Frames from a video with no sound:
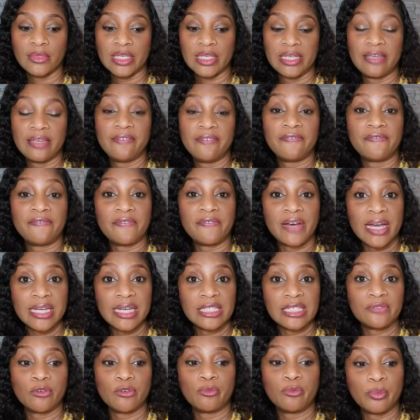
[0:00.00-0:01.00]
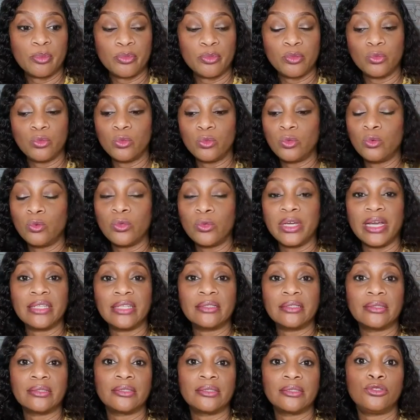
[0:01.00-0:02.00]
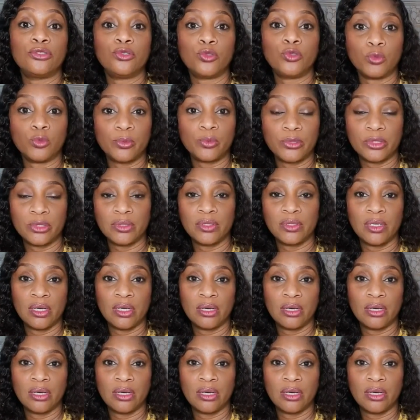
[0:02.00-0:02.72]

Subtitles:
He fights for people who get duped.